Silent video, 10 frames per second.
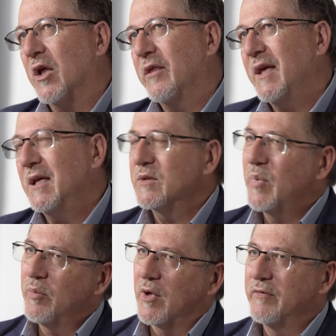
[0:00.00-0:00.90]
things
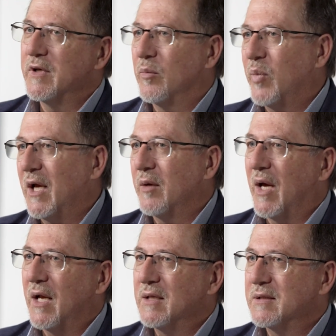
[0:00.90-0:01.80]
people often complain
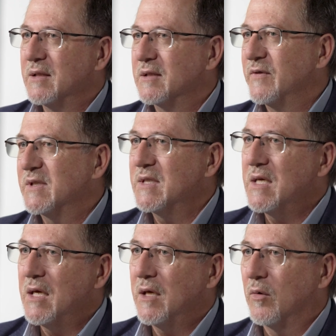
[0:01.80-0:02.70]
about is this
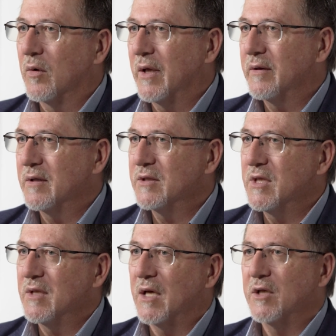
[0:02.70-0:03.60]
fatigue or
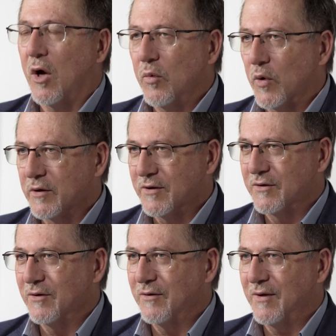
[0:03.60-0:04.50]
lethargy. They don't want to
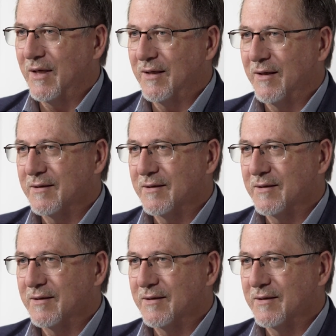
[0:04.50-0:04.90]
do things.